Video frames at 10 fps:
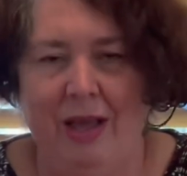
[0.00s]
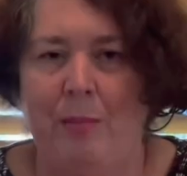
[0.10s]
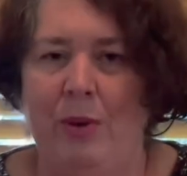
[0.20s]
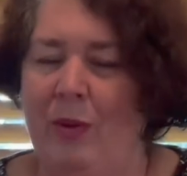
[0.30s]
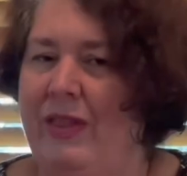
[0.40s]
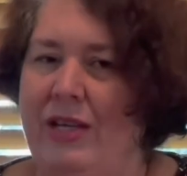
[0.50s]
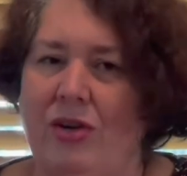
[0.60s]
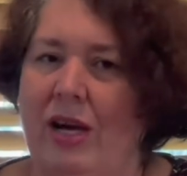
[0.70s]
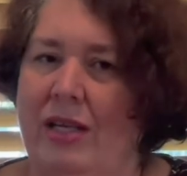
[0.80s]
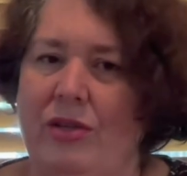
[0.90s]
but when they
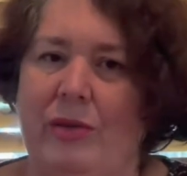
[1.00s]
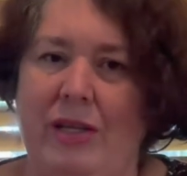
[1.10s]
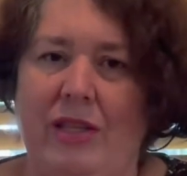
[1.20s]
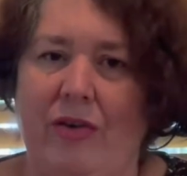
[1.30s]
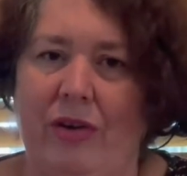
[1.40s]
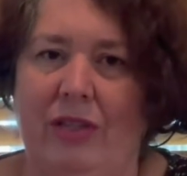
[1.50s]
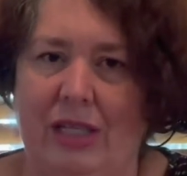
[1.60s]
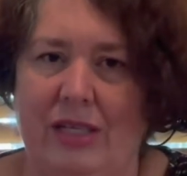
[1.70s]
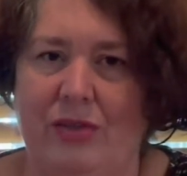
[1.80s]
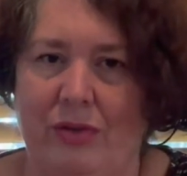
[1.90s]
try and do it in their own
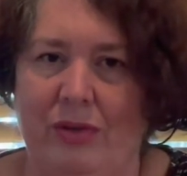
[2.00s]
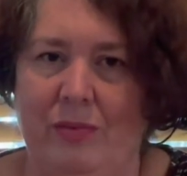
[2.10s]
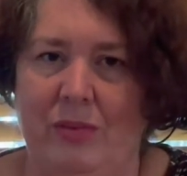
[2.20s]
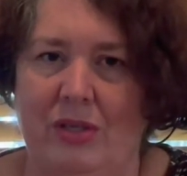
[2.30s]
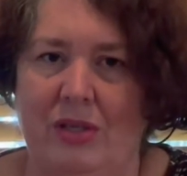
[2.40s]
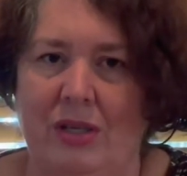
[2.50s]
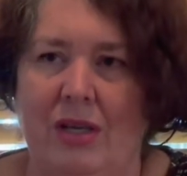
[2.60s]
classrooms,